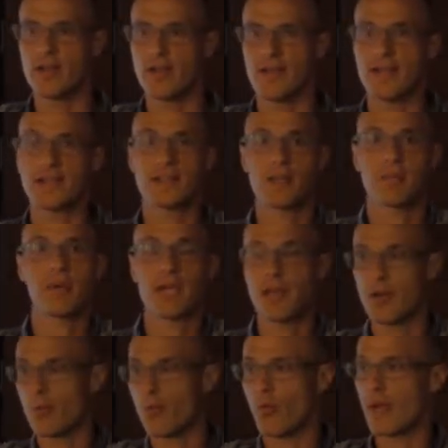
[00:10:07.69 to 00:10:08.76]
That's like picking
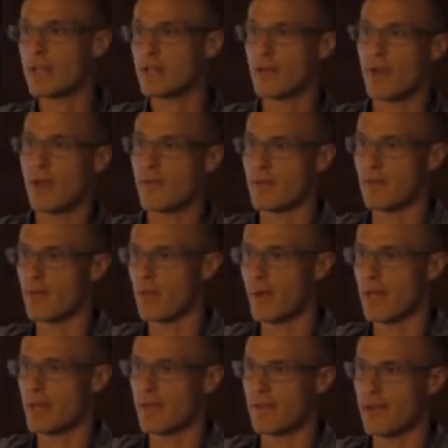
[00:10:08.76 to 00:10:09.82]
up way too heavy of a
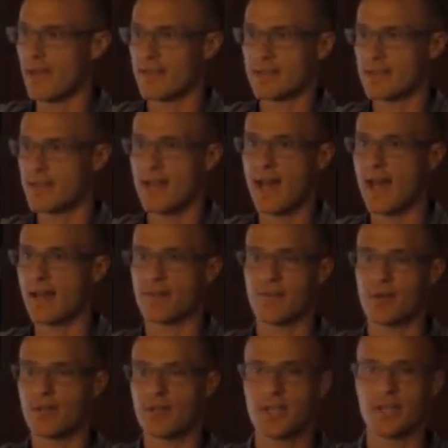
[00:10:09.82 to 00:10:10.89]
weight. That's not
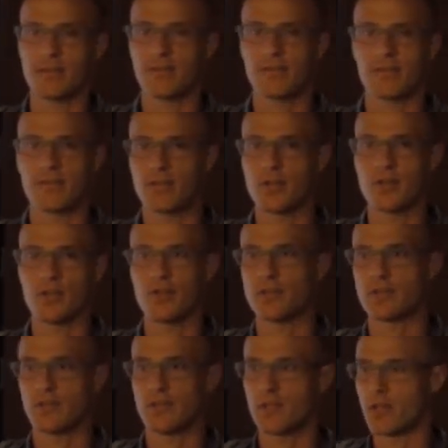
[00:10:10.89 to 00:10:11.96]
really
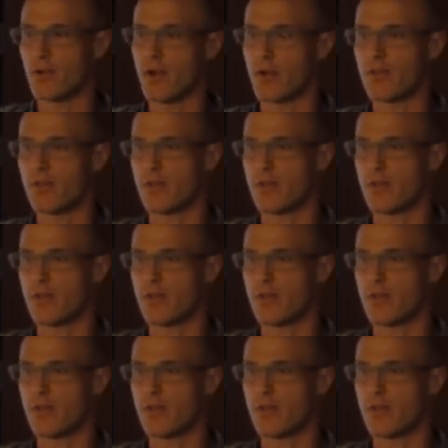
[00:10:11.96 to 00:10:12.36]
conducive to growth.